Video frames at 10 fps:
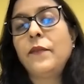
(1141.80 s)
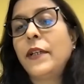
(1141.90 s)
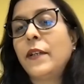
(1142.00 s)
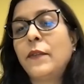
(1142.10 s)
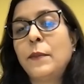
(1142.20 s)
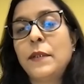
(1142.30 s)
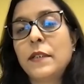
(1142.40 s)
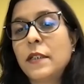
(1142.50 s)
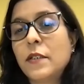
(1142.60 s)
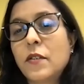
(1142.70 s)
give them
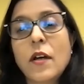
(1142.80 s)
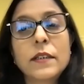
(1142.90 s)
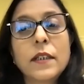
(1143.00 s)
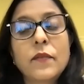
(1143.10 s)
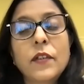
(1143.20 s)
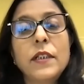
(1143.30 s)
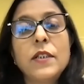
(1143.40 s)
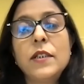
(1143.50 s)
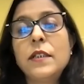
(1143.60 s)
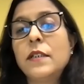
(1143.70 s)
Disney stocks for the
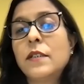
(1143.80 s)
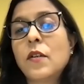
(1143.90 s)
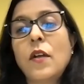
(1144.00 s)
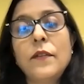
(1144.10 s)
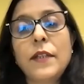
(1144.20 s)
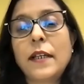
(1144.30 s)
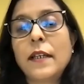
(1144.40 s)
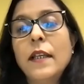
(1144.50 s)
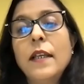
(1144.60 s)
engineers, all of that.